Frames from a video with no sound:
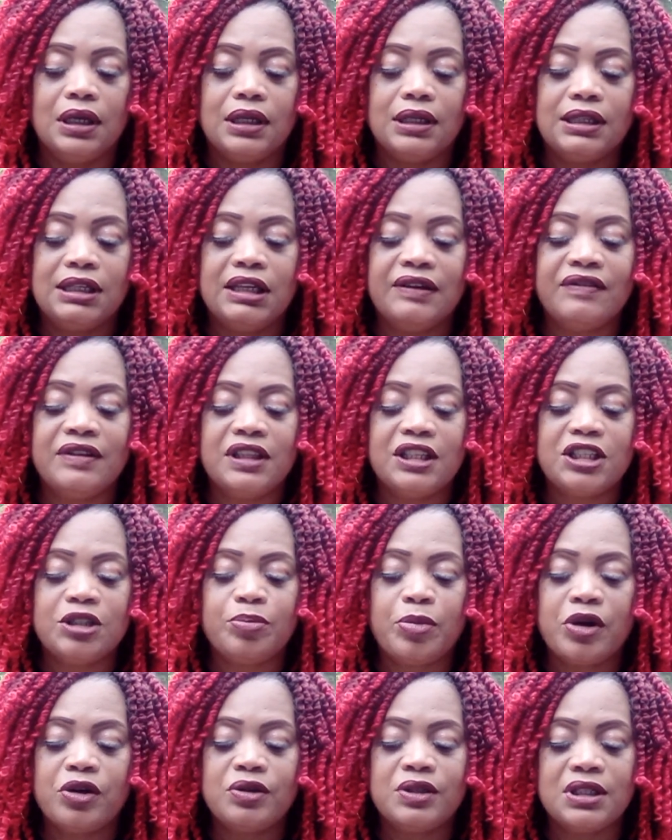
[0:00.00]
giving this
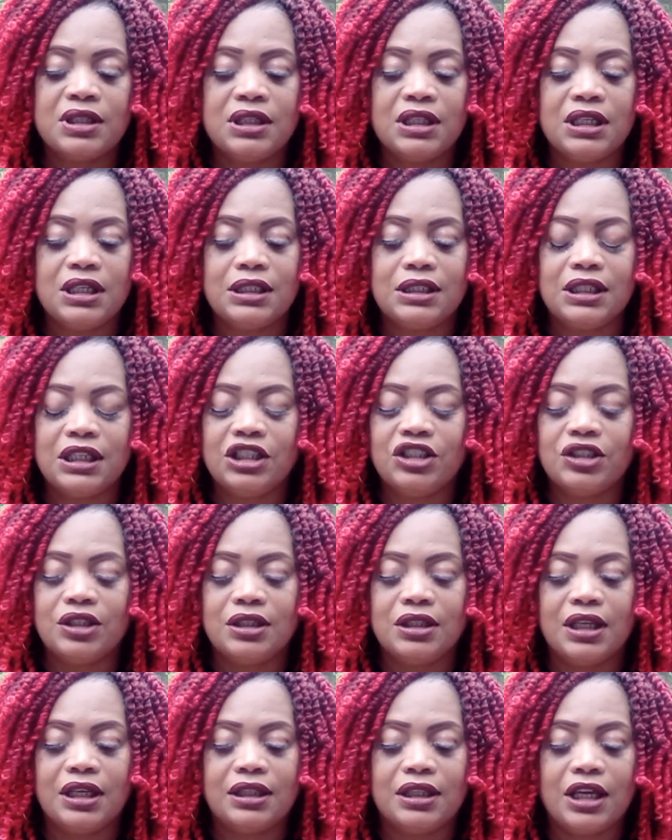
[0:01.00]
person the attention
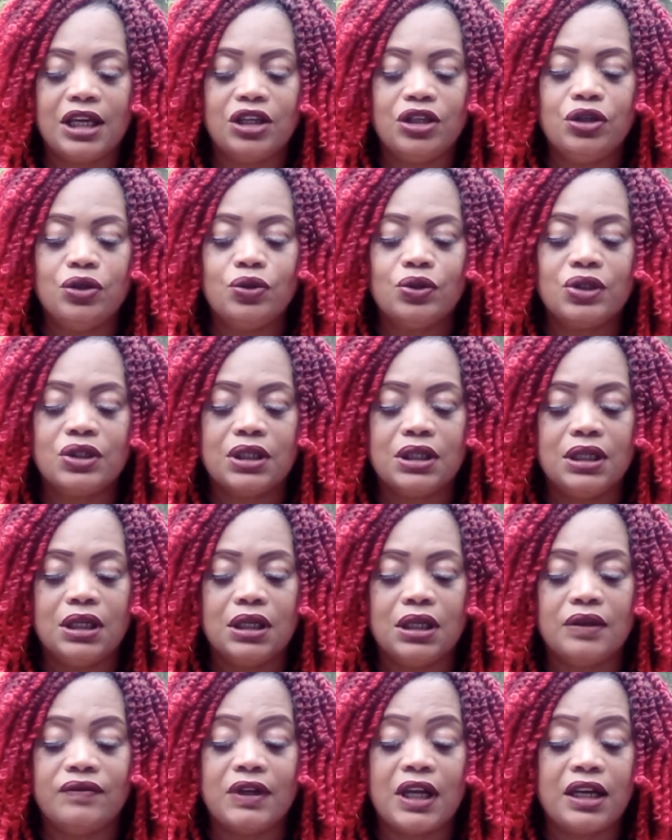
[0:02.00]
that they used to
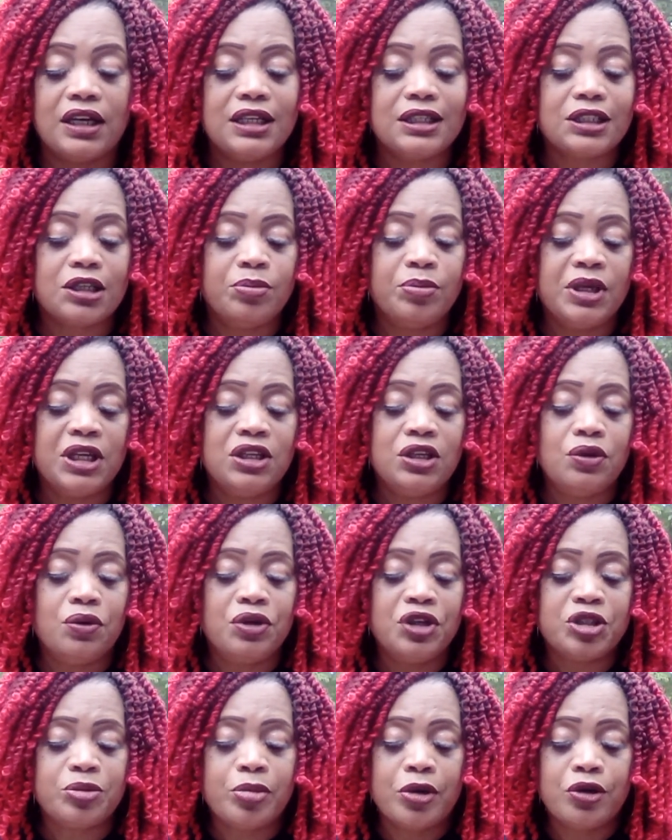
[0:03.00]
give. Now, this could be you and
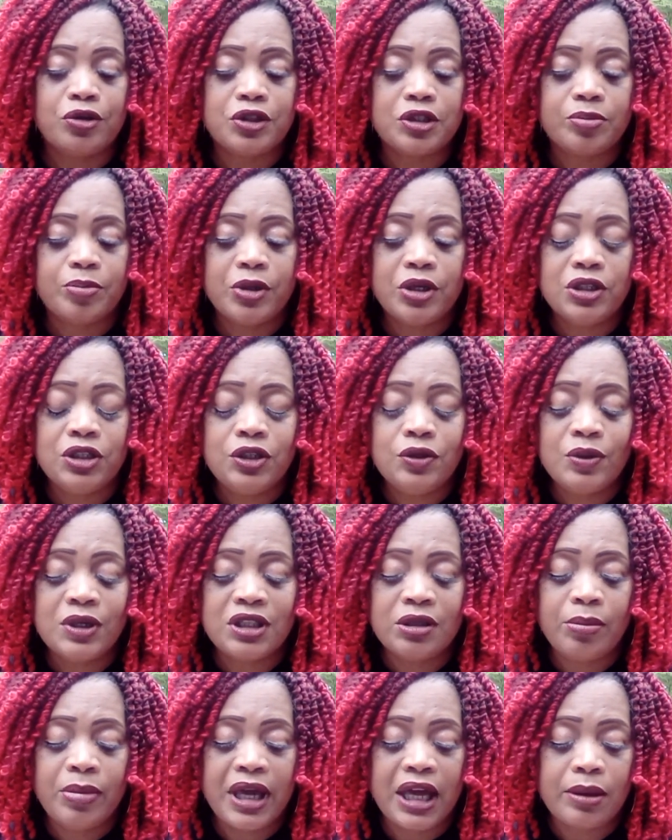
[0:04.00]
this person's putting you in the
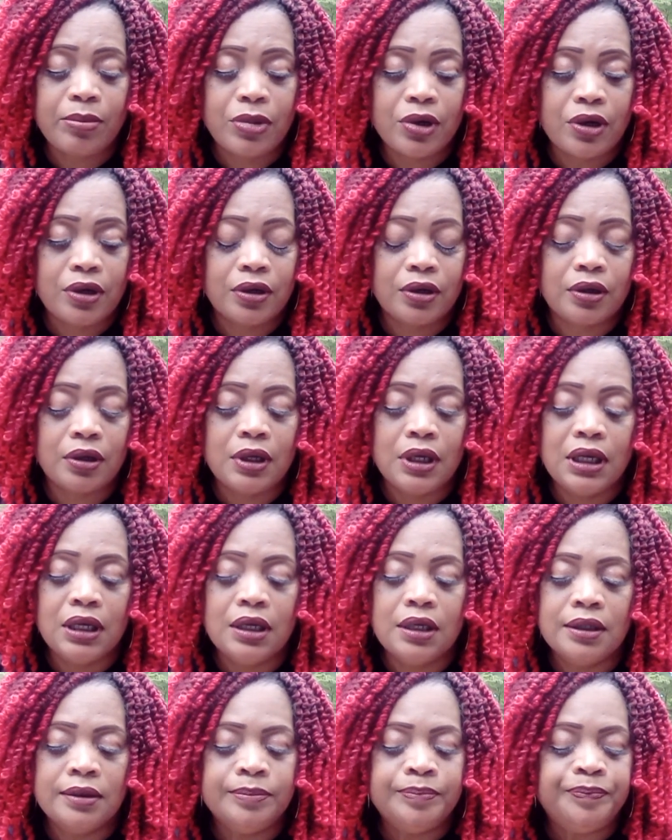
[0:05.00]
back burner.
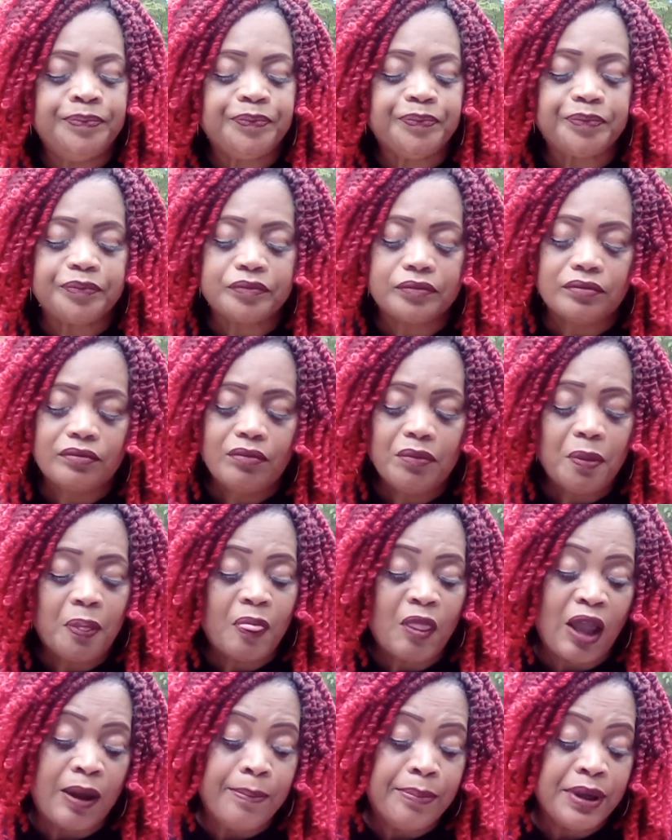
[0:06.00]

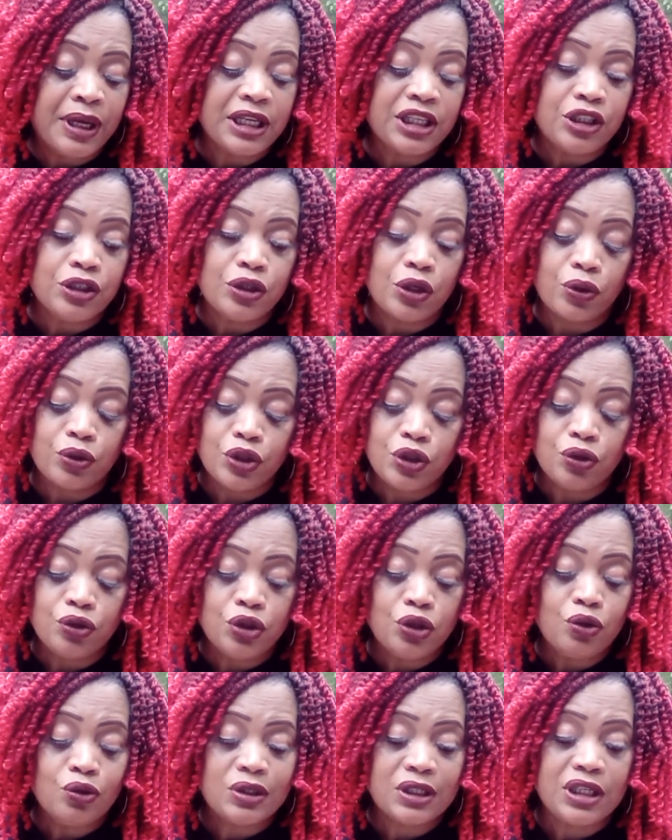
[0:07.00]
But you know, you
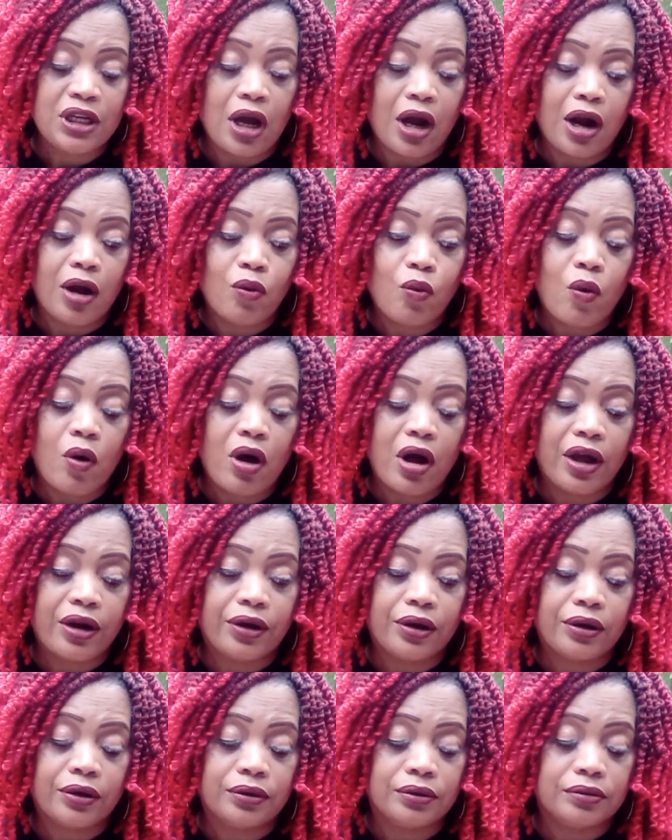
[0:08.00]
usually are
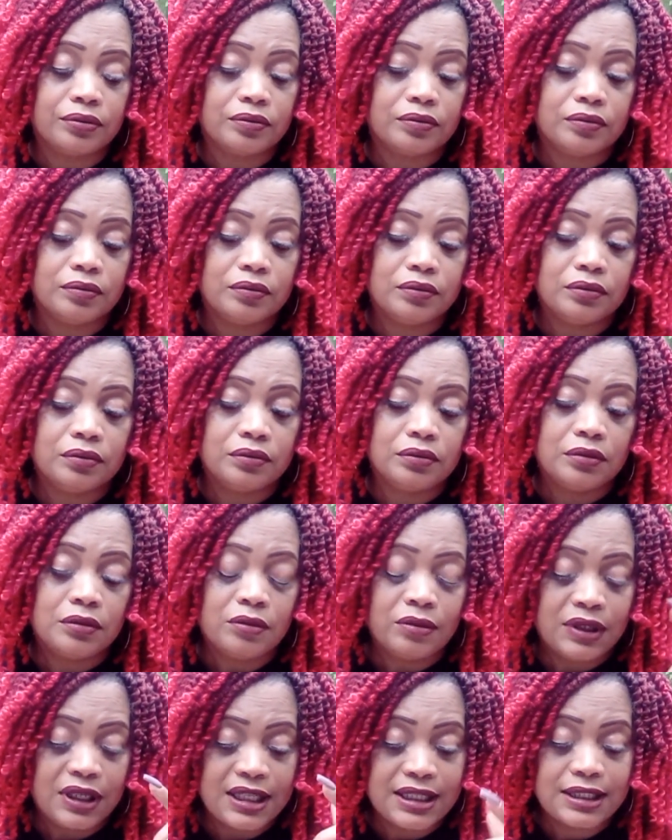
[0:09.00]
water.
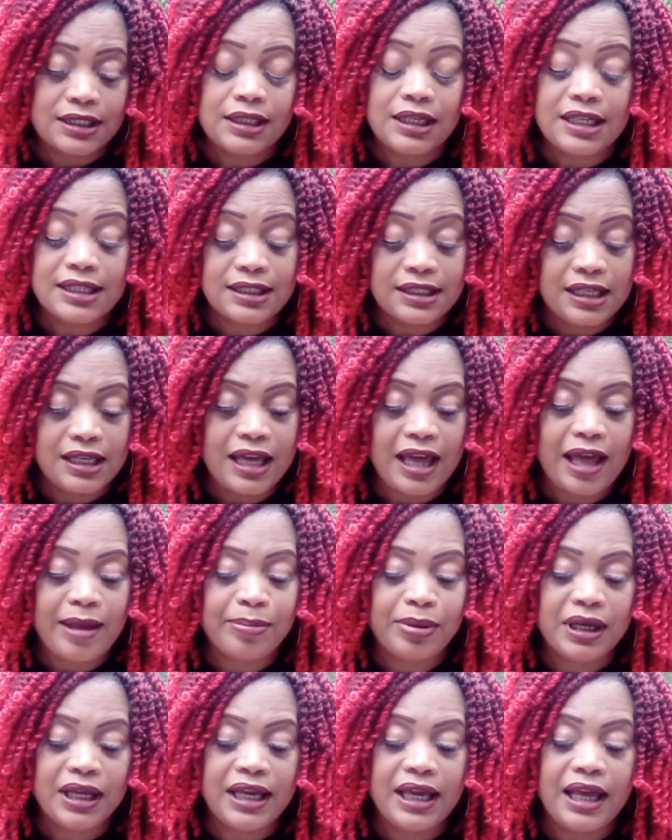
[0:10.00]
Let's see, let's see how it
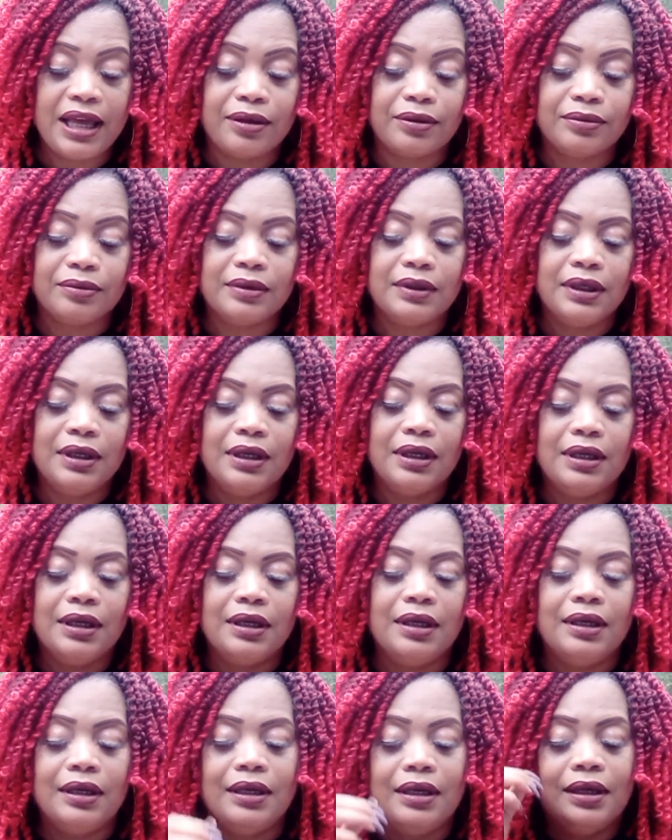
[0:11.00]
play out.
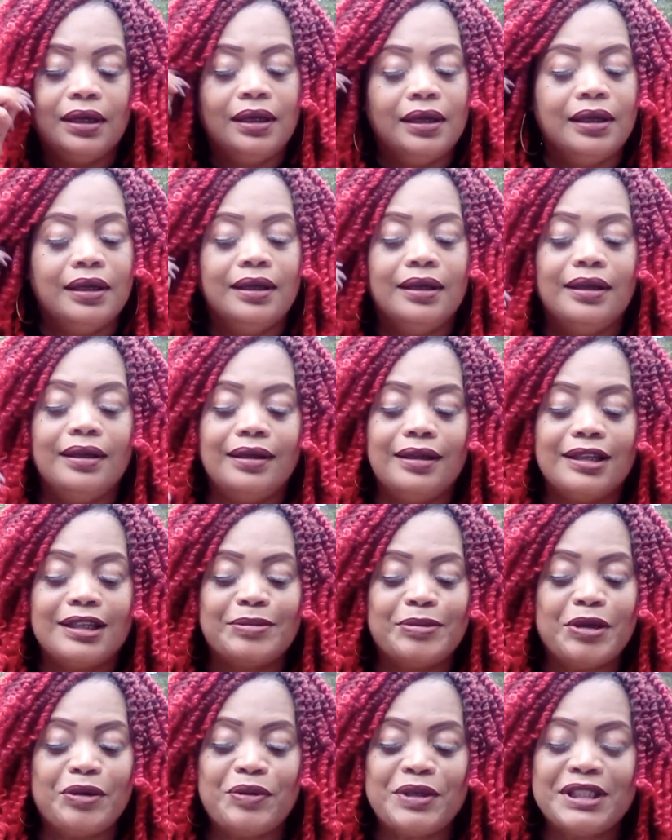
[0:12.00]

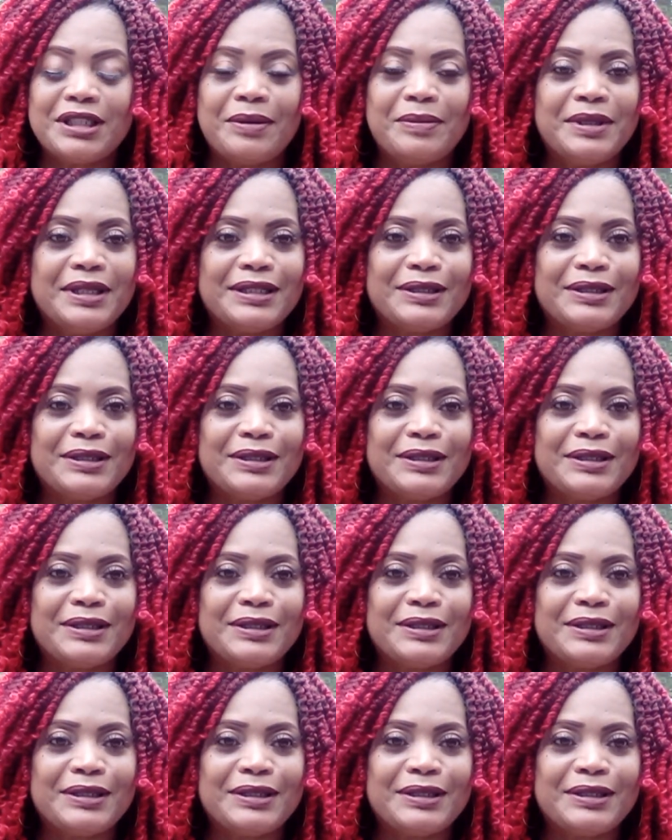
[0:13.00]
Spirit, what's up with this